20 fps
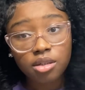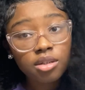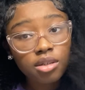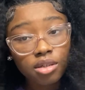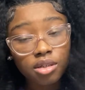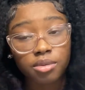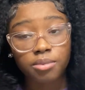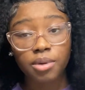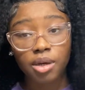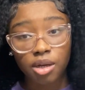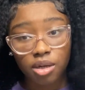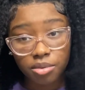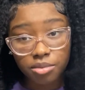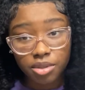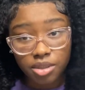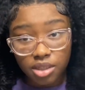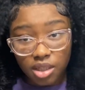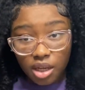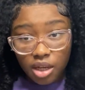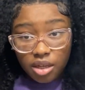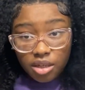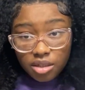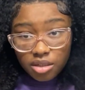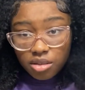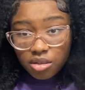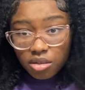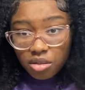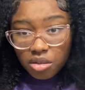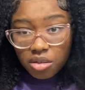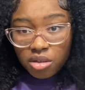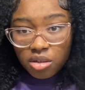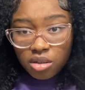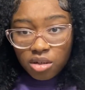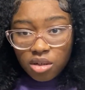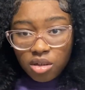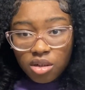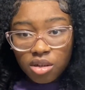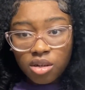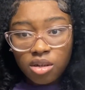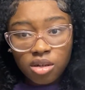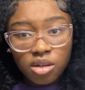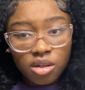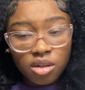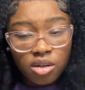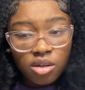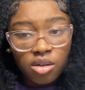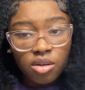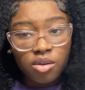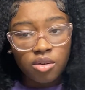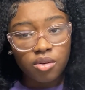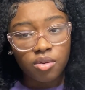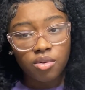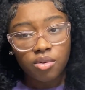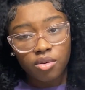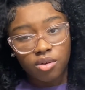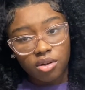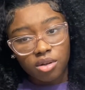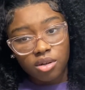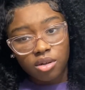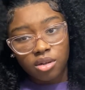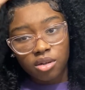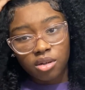because my arm is tired, or